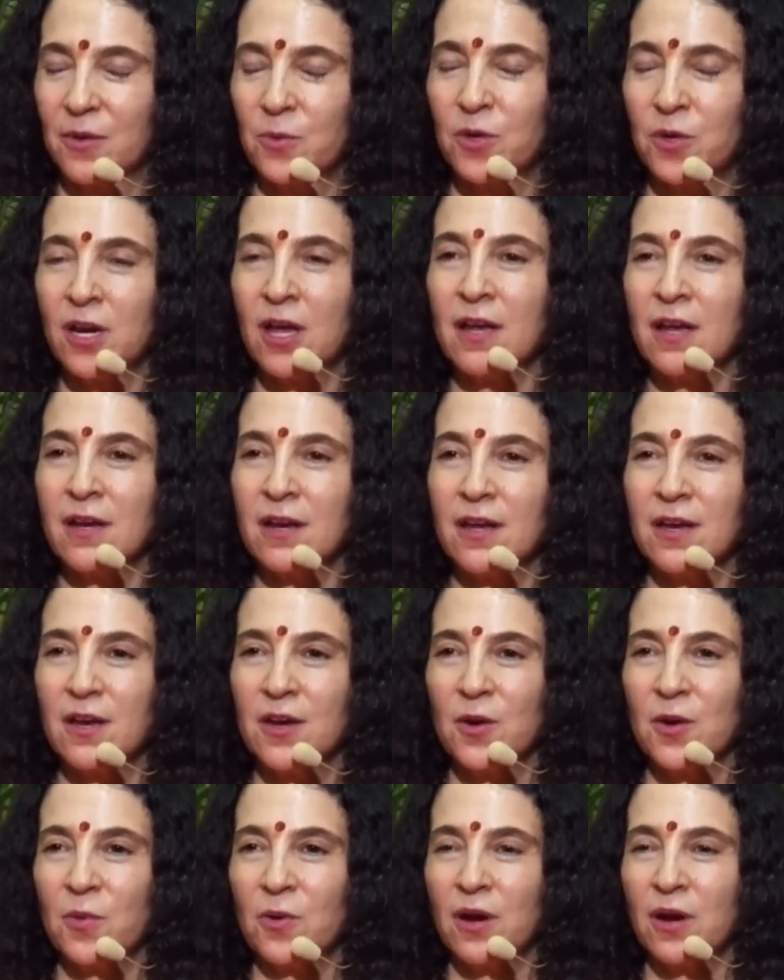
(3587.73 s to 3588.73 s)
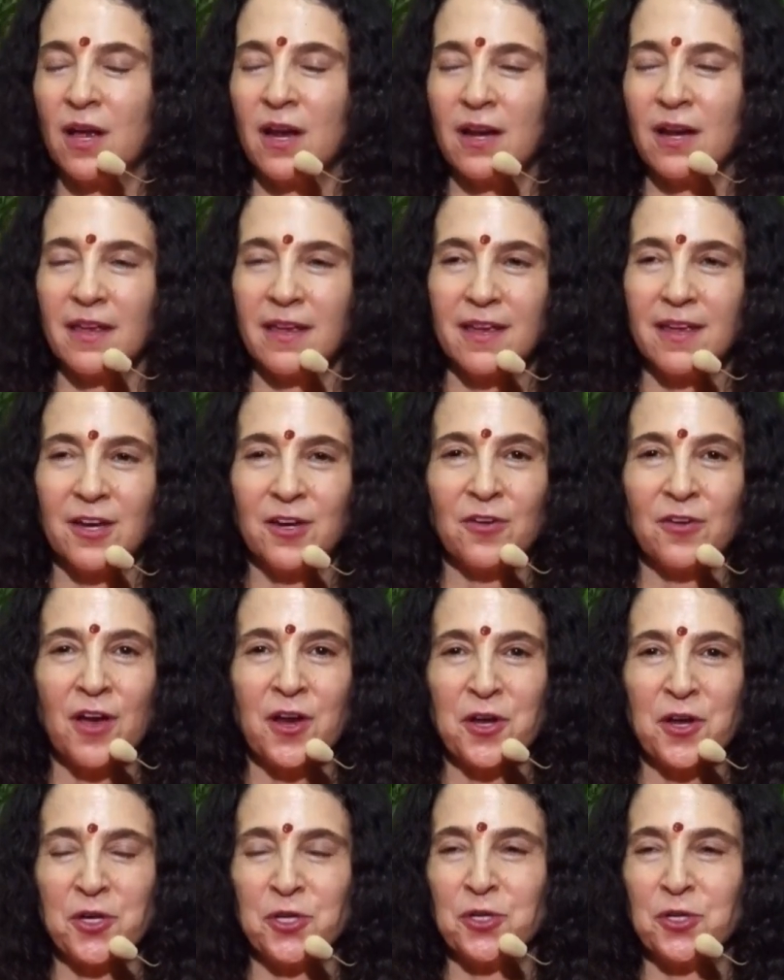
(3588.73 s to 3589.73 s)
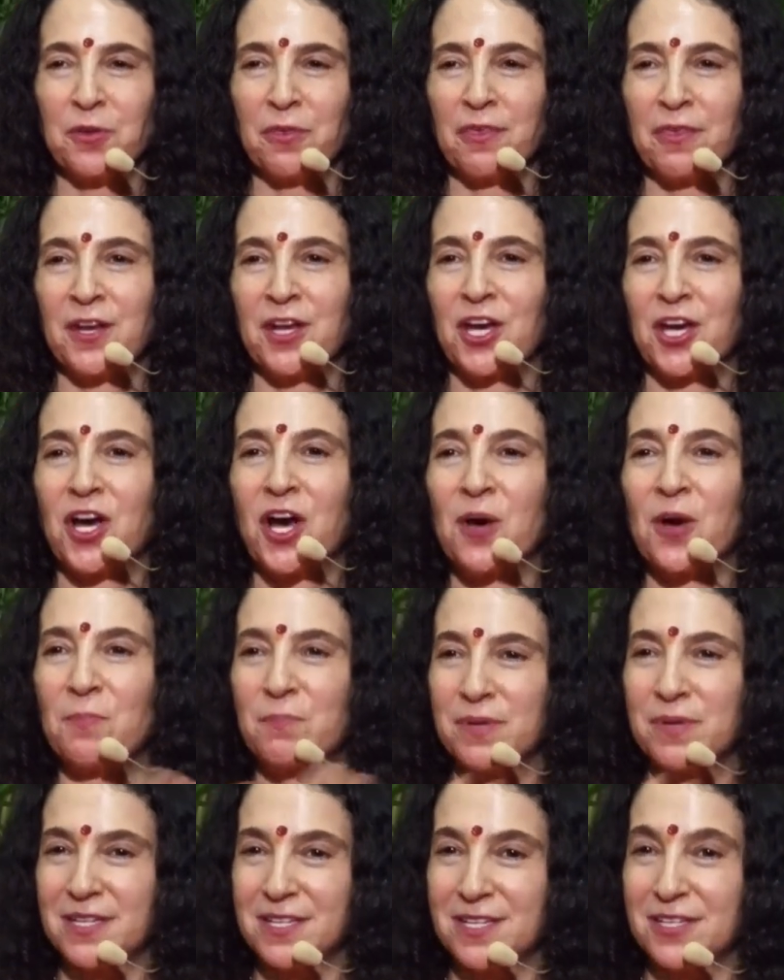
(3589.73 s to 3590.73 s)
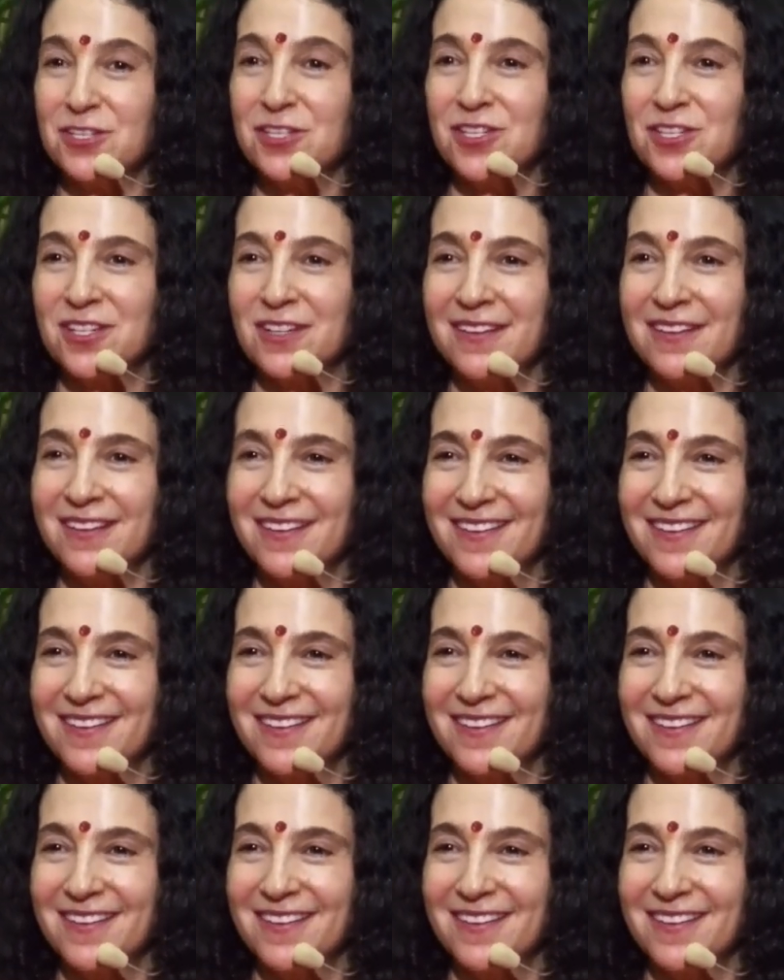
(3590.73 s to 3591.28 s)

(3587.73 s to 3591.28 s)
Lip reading: We're not here on earth in a competition